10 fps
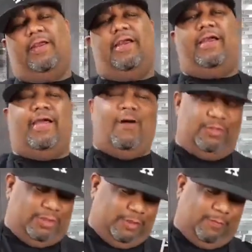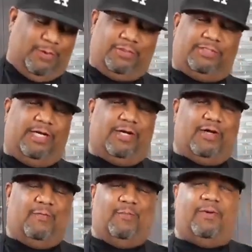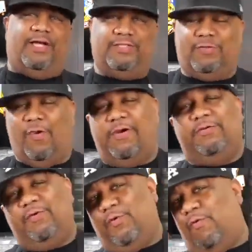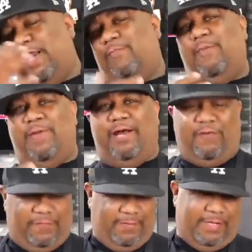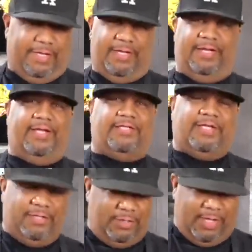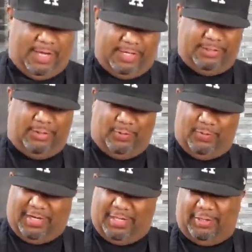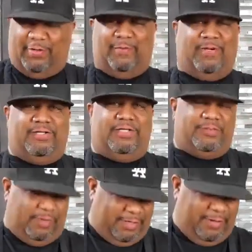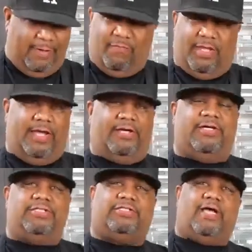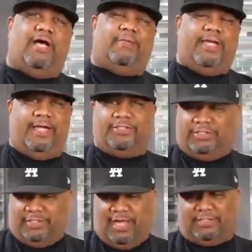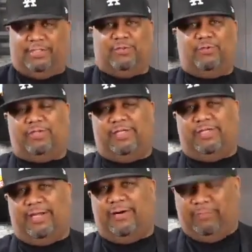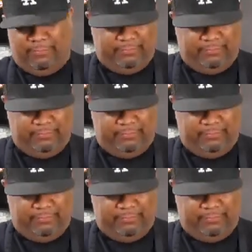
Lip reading: Hey, I was just supposed to take a couple bites, wipe my mouth, and then tell you guys, you know, what I thought about this, right? Hey, I couldn't stop. Had to just knock that whole thing down.